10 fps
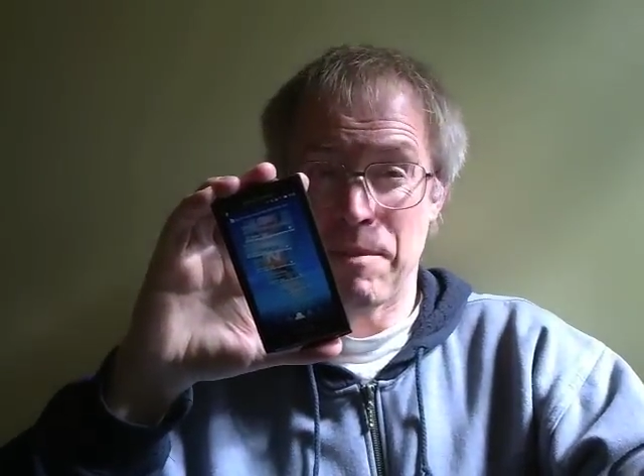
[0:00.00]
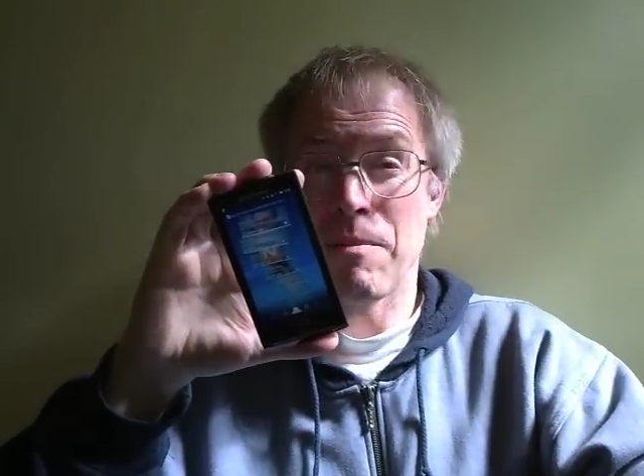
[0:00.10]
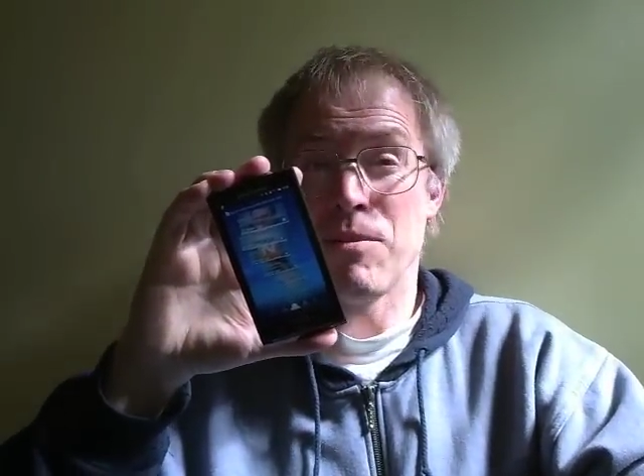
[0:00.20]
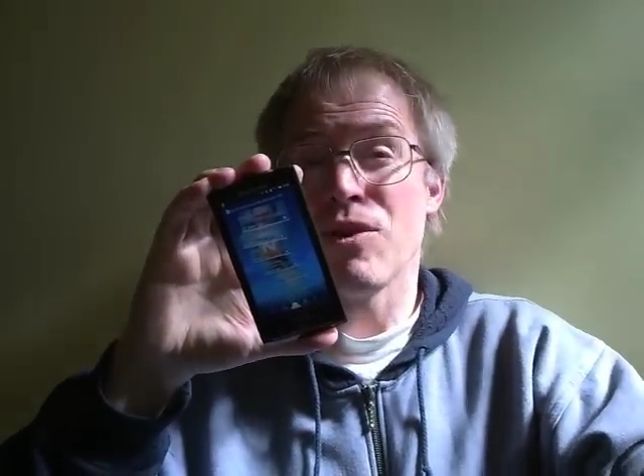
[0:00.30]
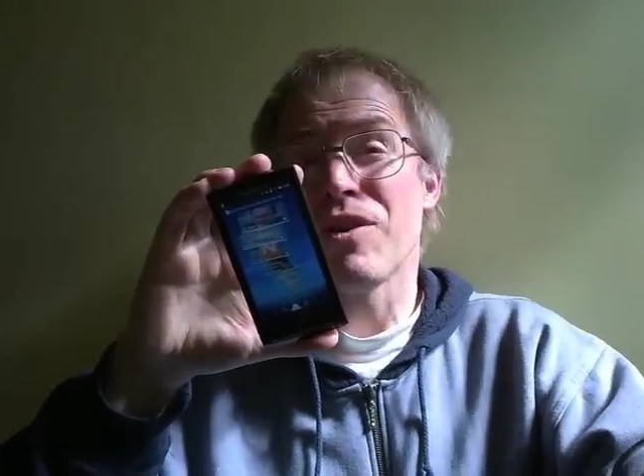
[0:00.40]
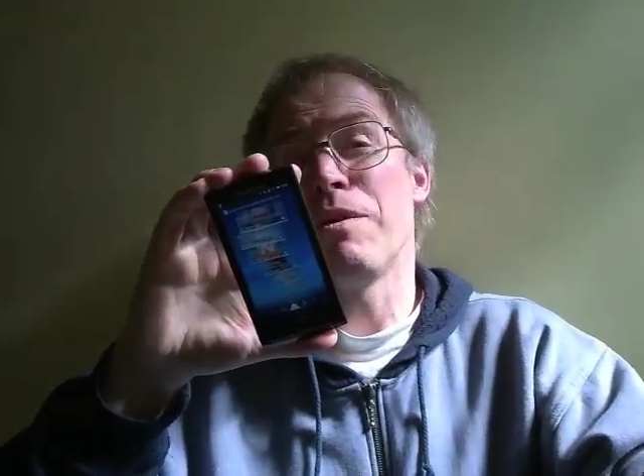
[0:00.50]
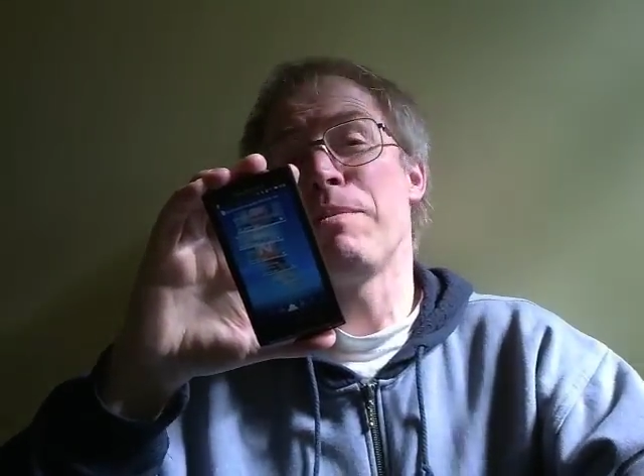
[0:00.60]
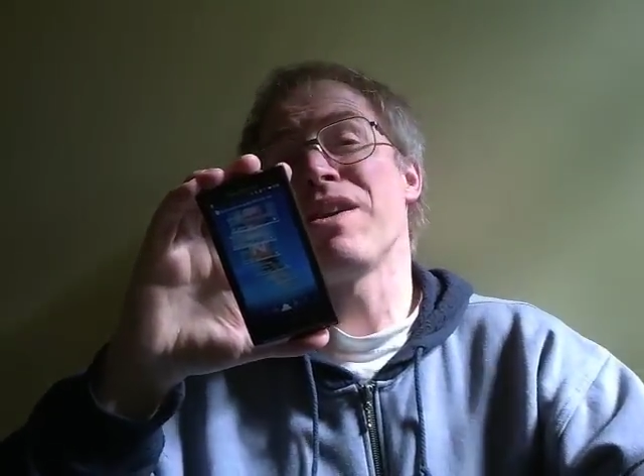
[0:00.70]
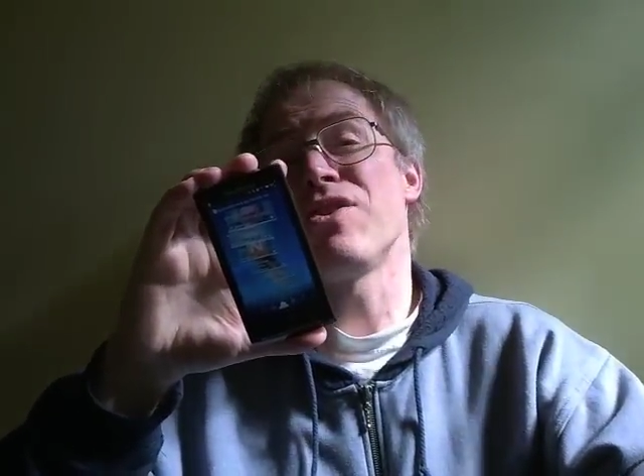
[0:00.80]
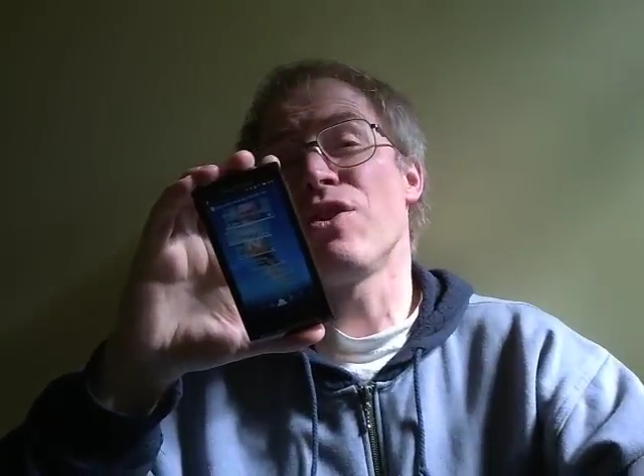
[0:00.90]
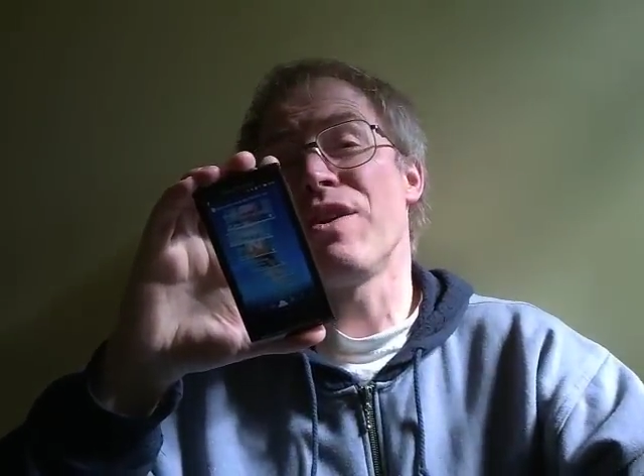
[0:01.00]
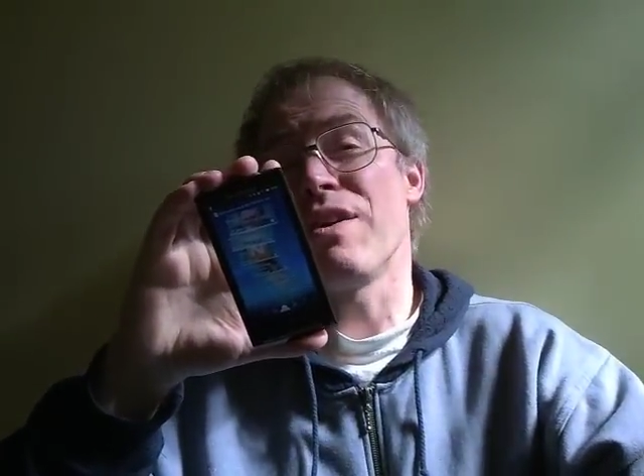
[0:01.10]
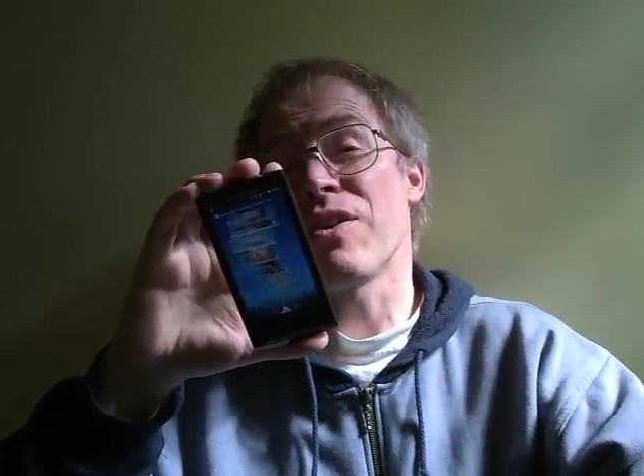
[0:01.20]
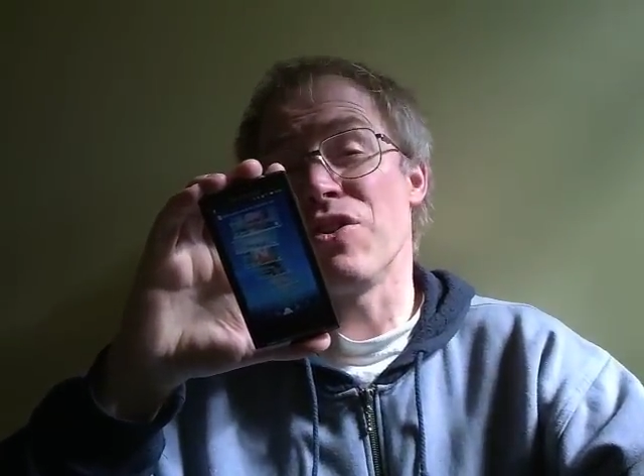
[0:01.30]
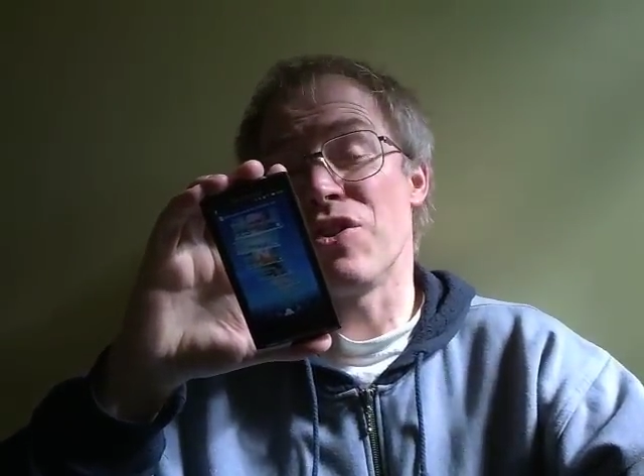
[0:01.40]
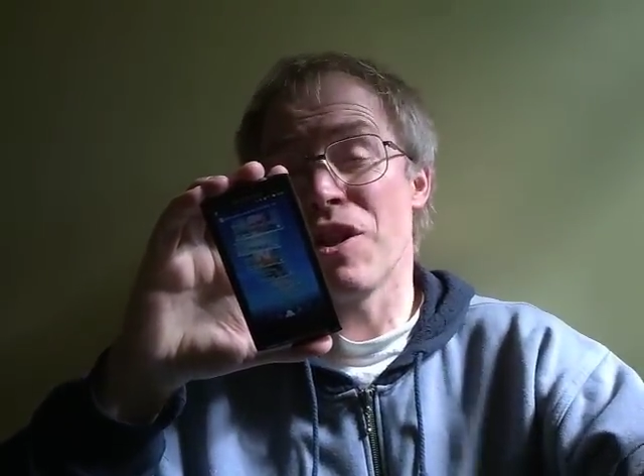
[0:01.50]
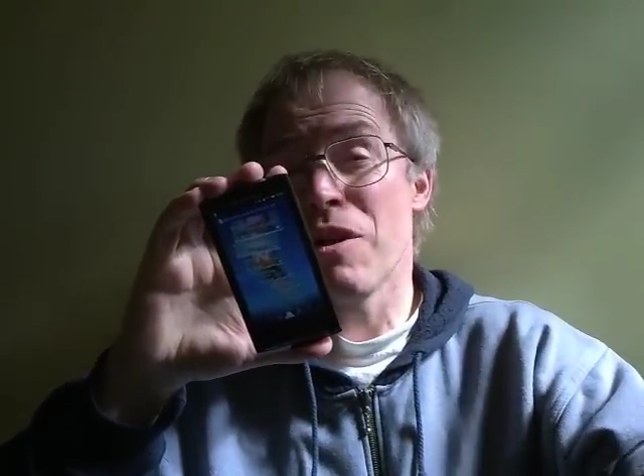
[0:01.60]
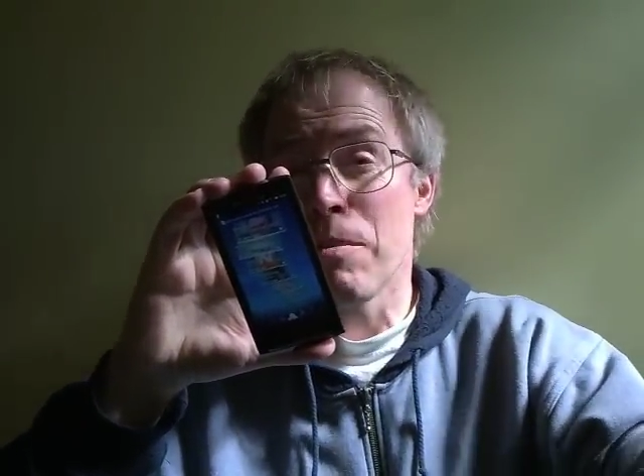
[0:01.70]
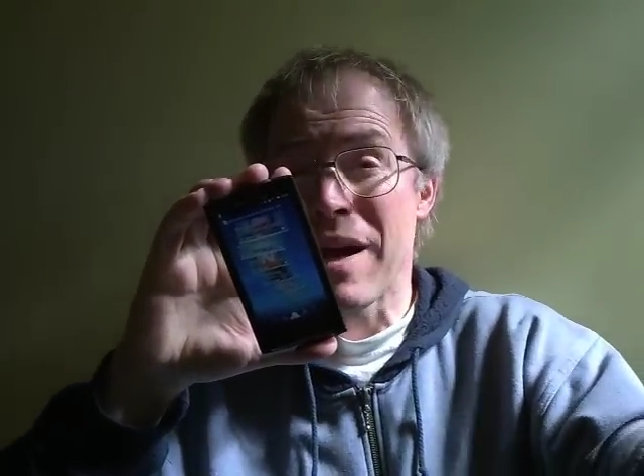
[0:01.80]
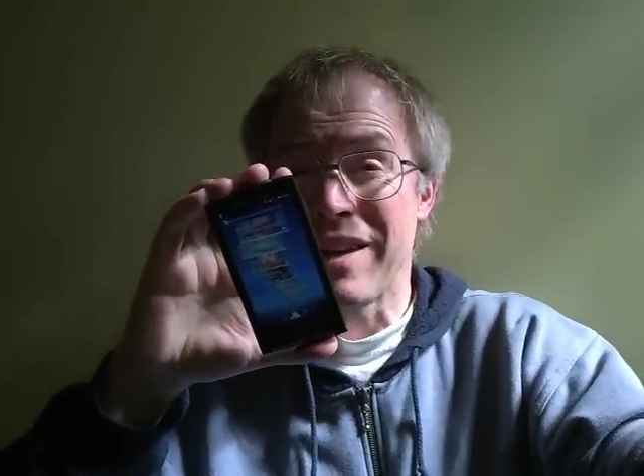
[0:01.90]
but I'm not going to bash Sony Ericsson
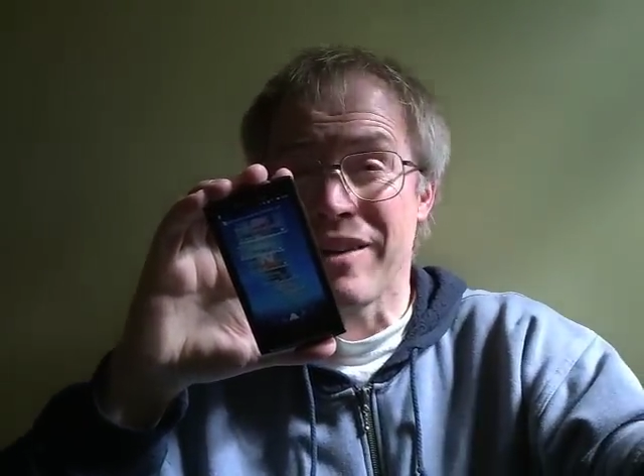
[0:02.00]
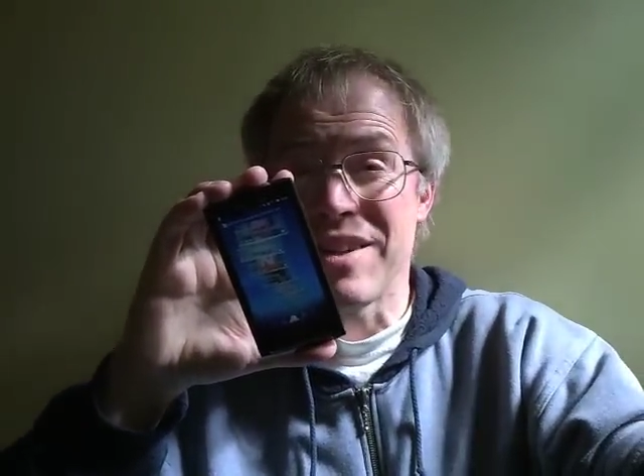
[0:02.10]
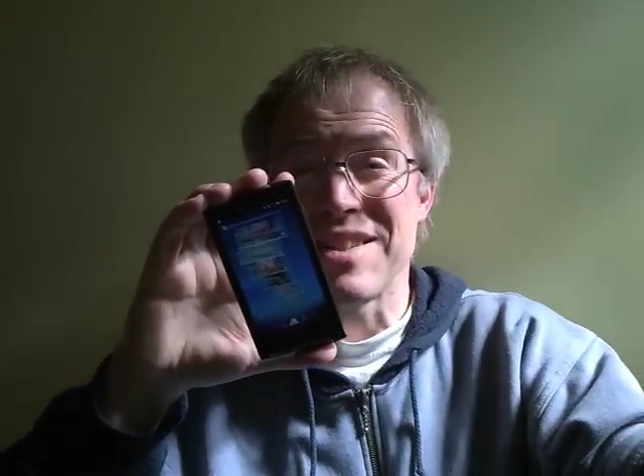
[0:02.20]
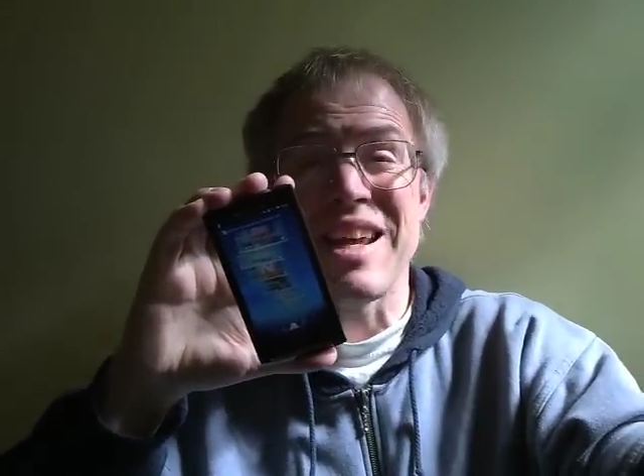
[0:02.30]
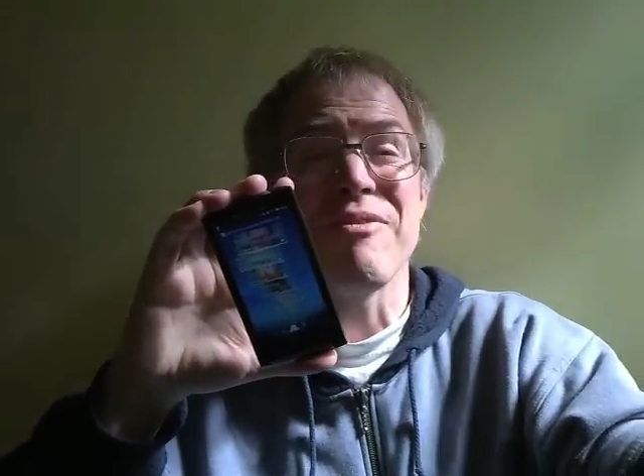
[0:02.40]
too badly on this.